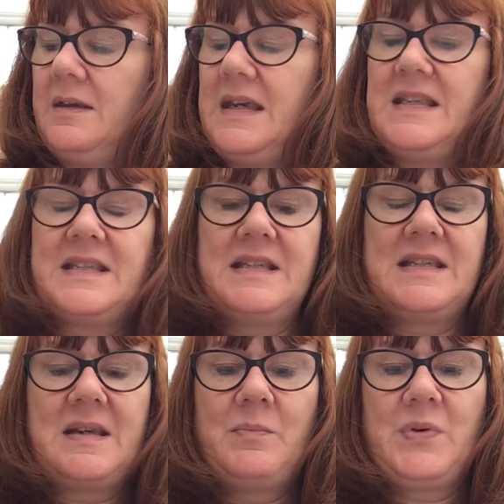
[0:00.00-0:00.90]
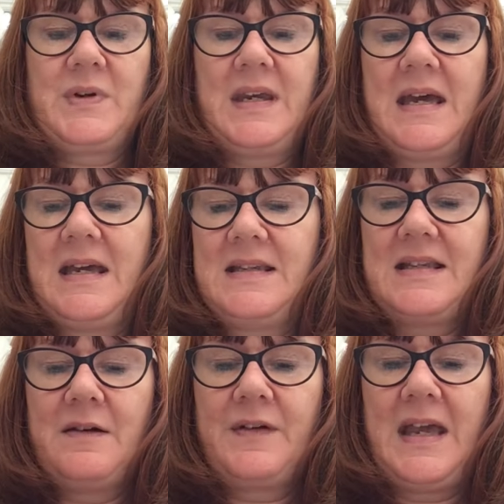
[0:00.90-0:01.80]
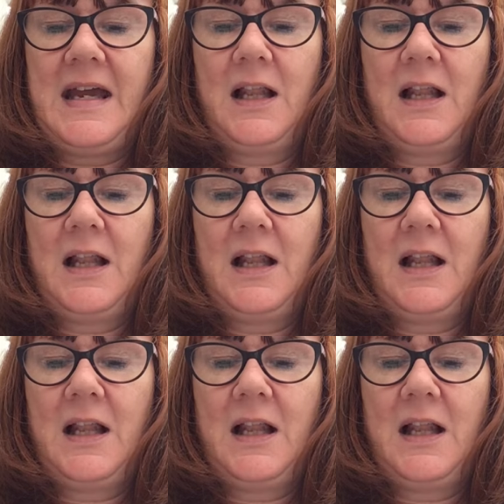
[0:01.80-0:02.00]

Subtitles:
instant simple care, self-care.